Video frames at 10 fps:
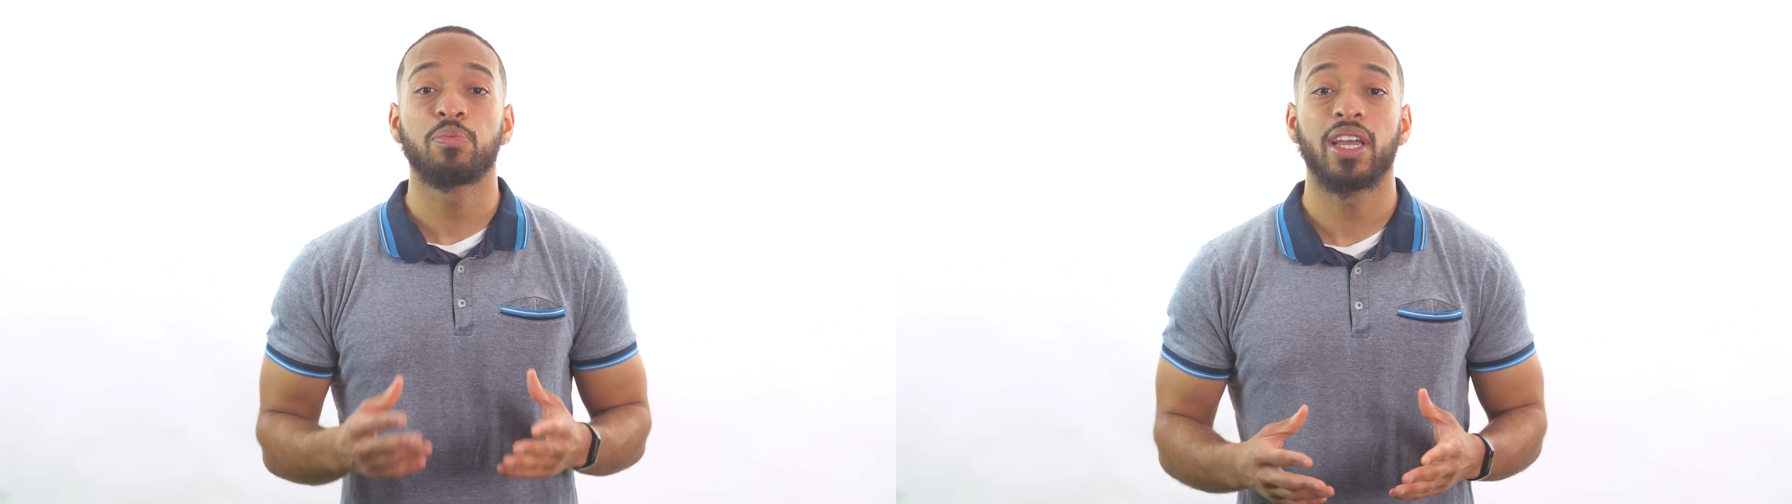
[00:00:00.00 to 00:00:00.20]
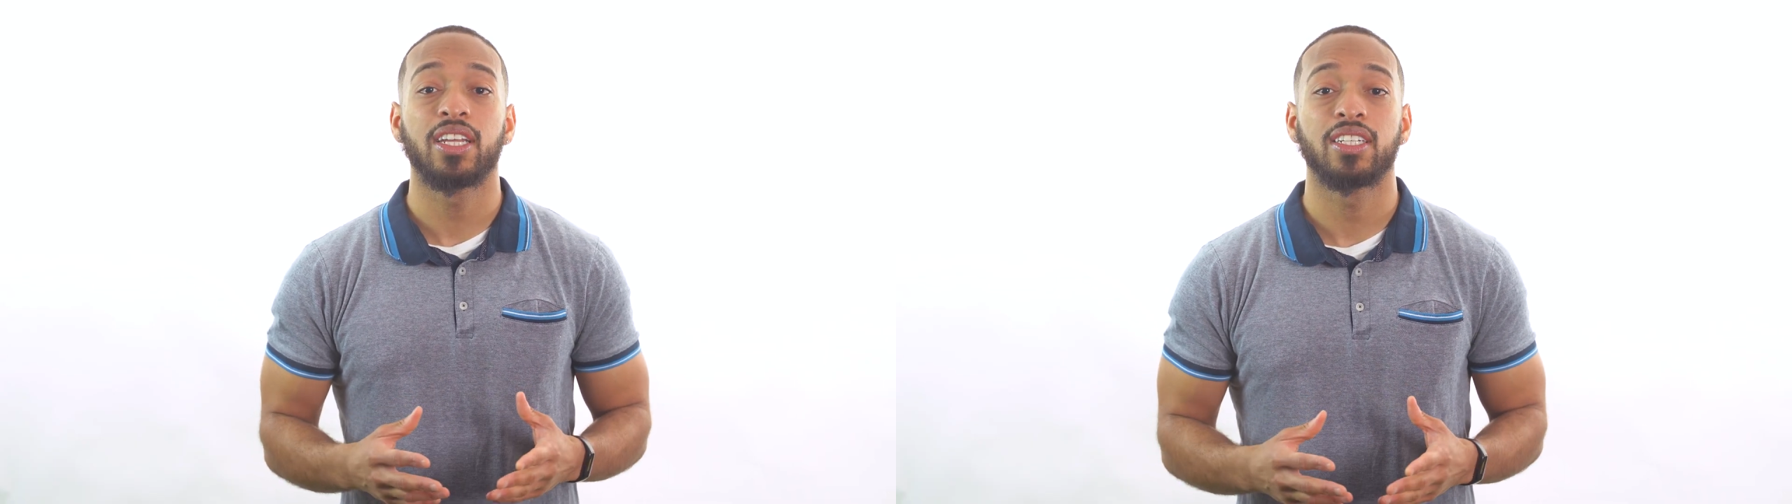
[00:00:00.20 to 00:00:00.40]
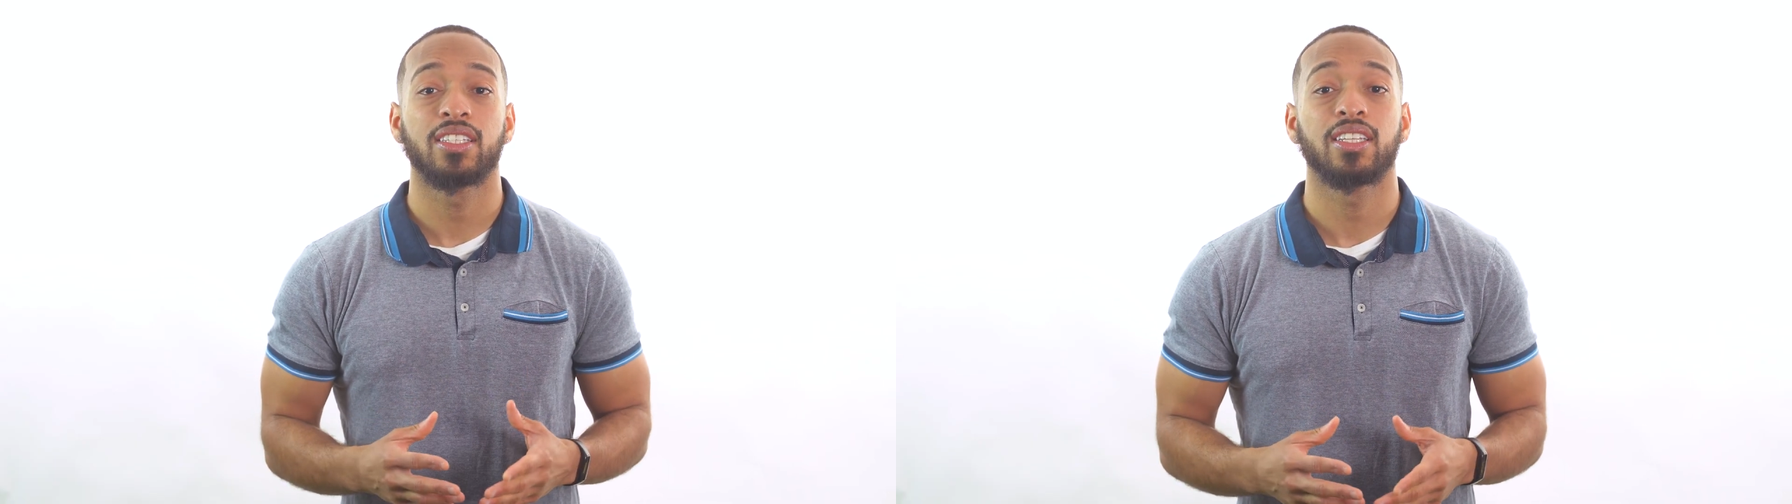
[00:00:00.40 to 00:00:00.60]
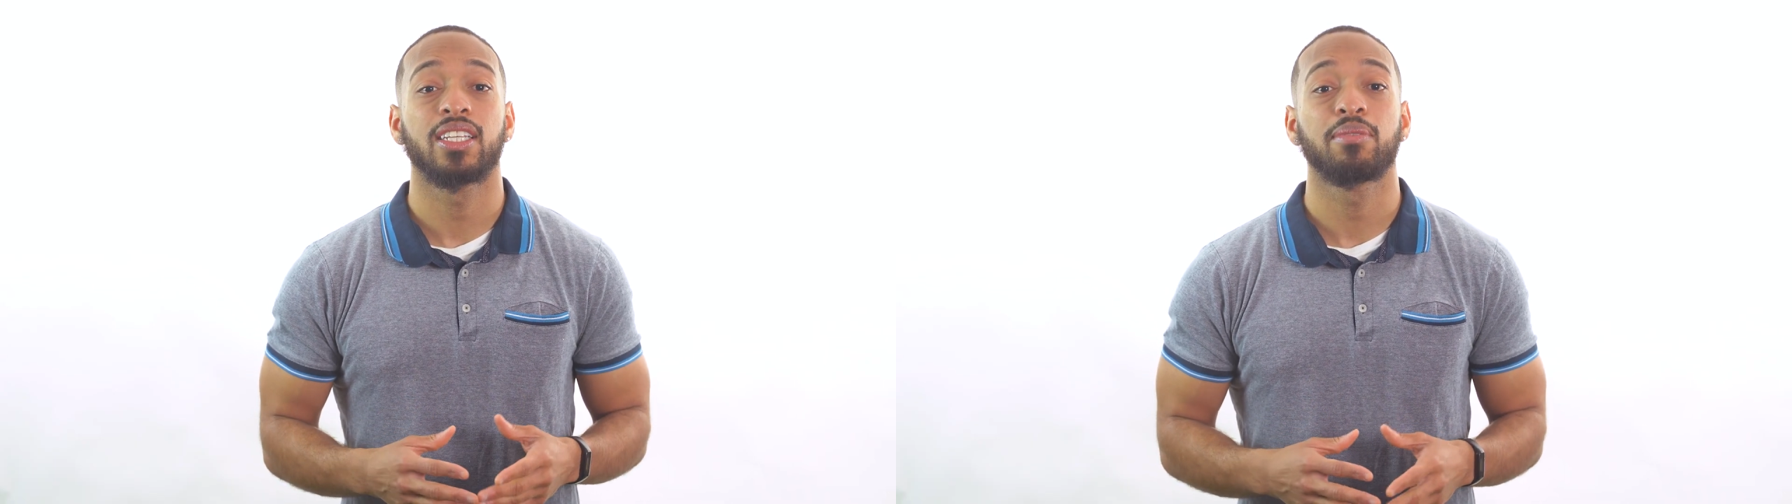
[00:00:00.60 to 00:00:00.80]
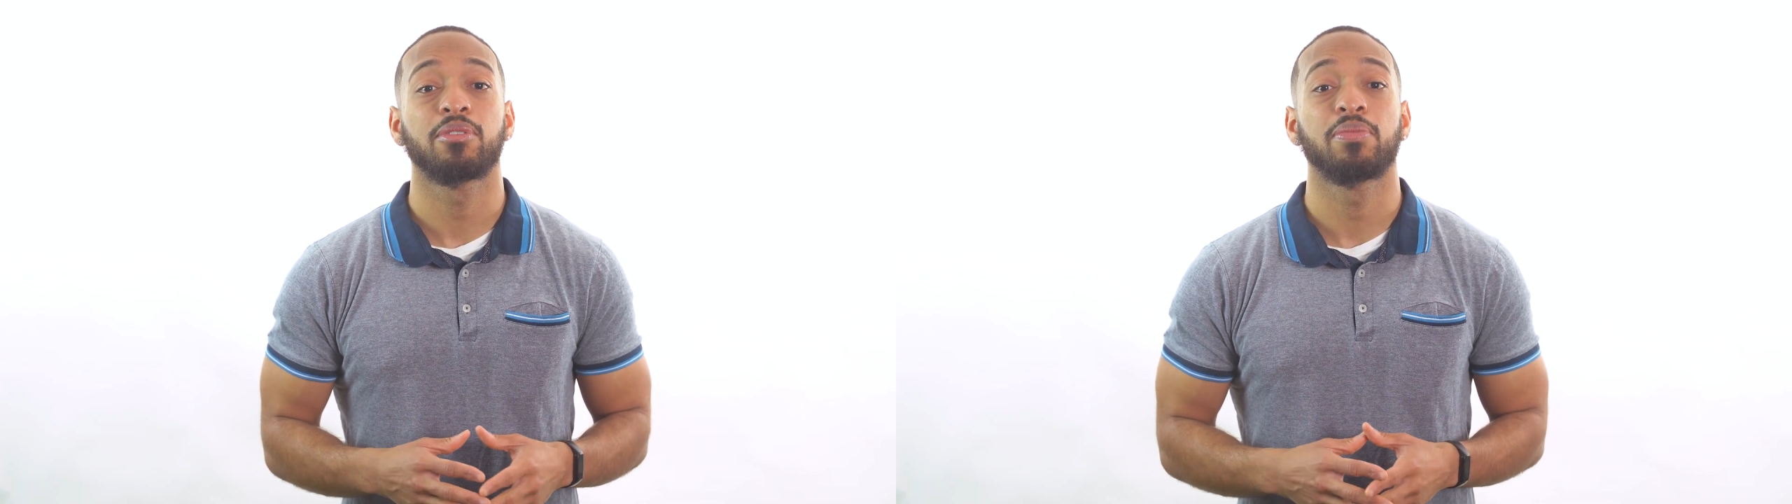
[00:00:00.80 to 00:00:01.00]
pages that
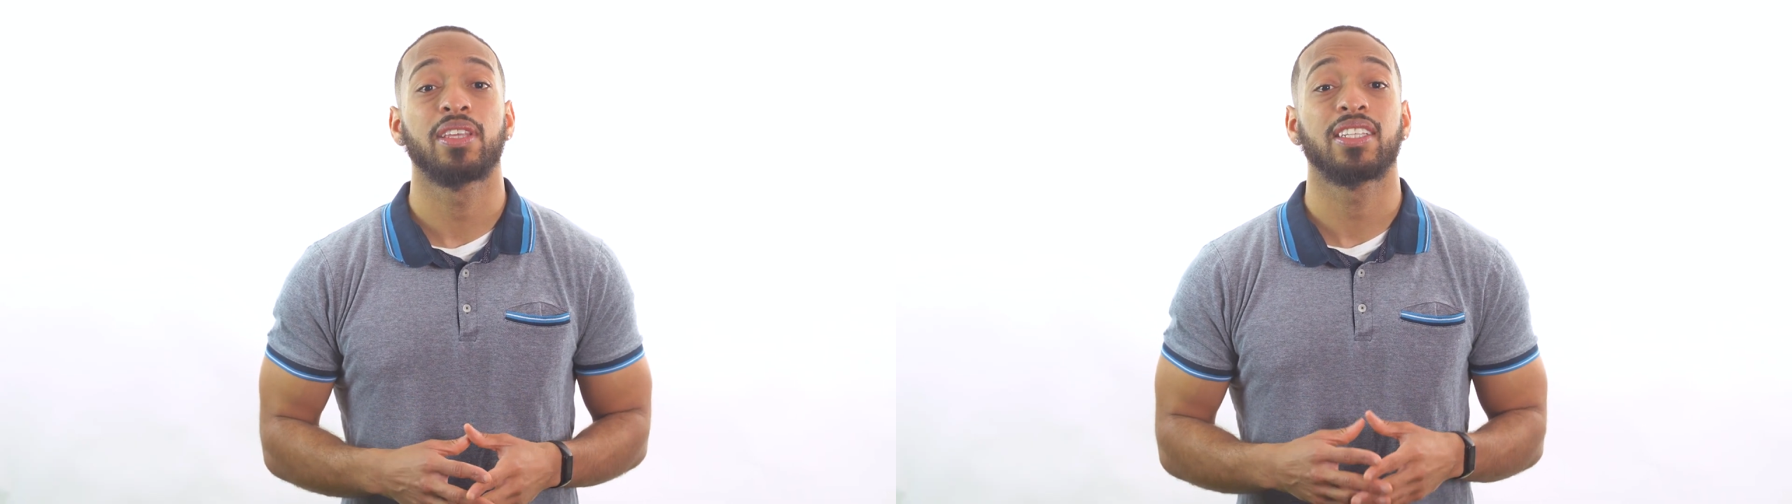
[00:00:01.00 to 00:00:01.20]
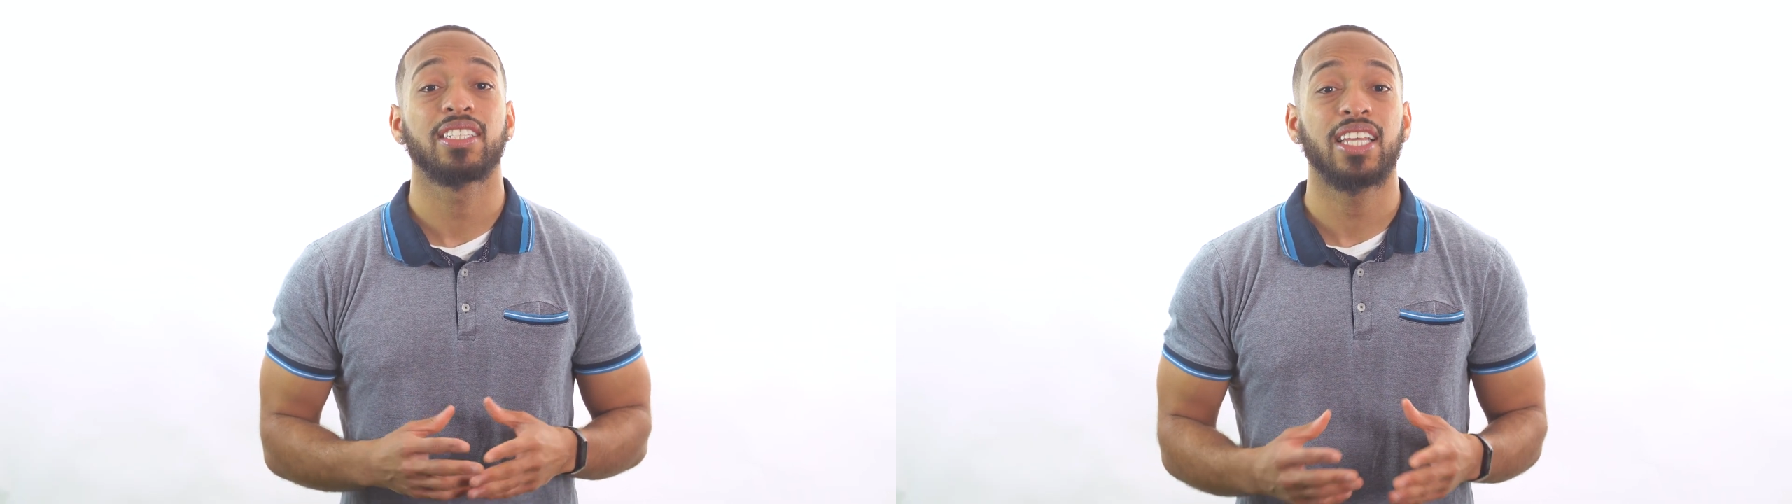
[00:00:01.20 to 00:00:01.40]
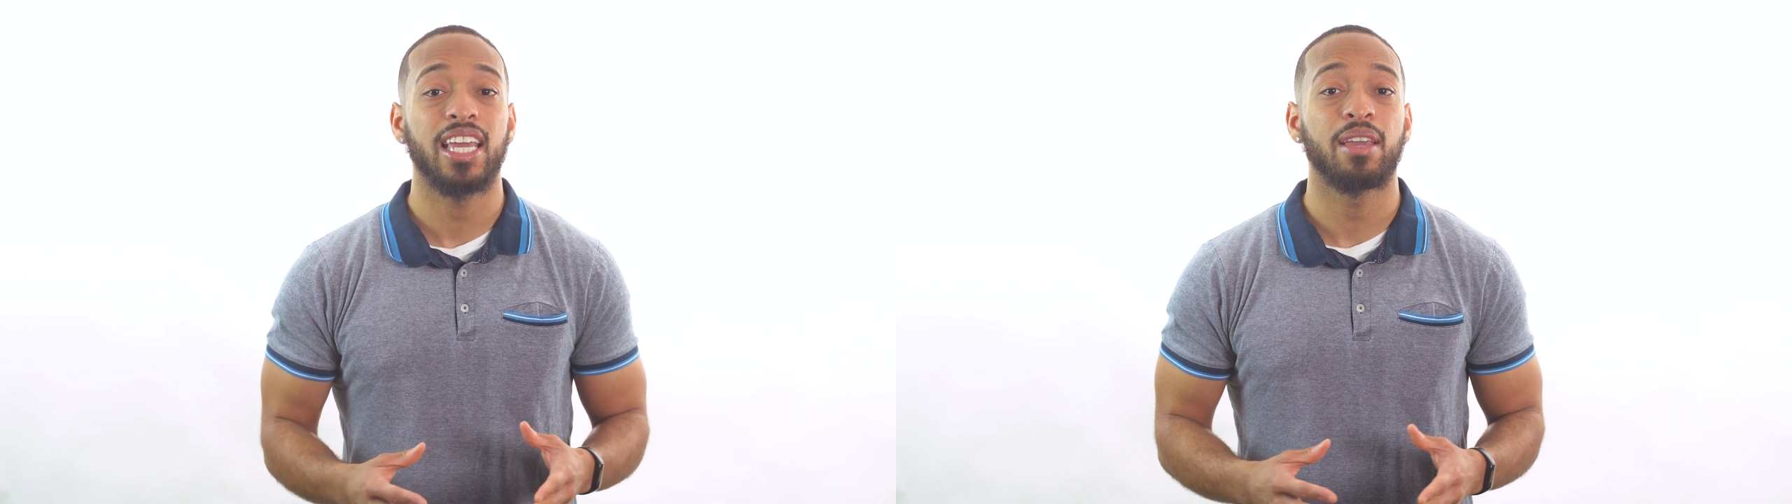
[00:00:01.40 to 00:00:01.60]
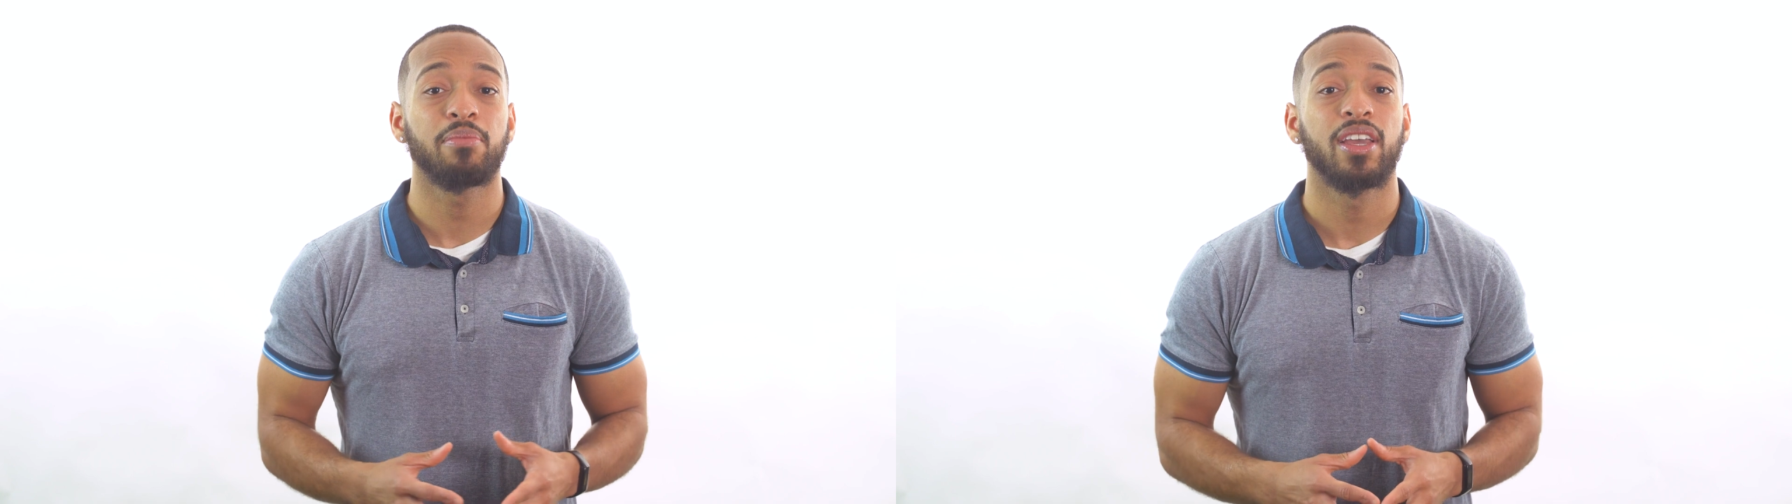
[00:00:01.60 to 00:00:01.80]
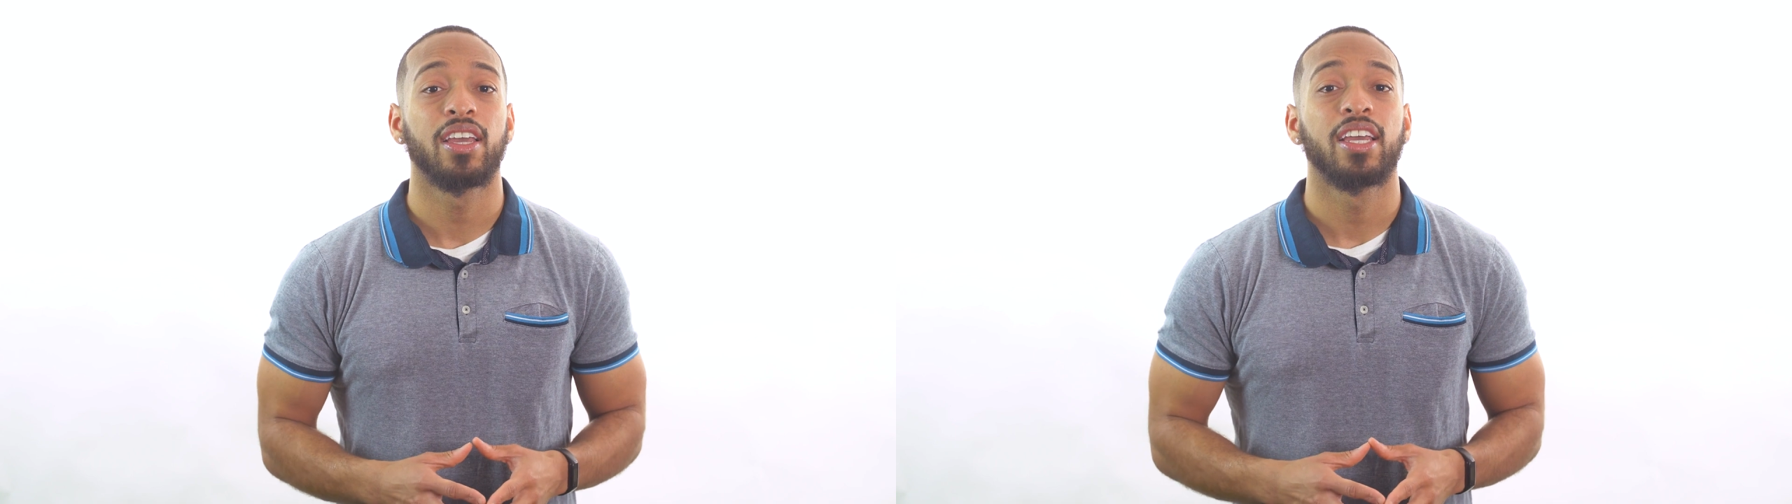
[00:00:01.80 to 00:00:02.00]
seem to be the same,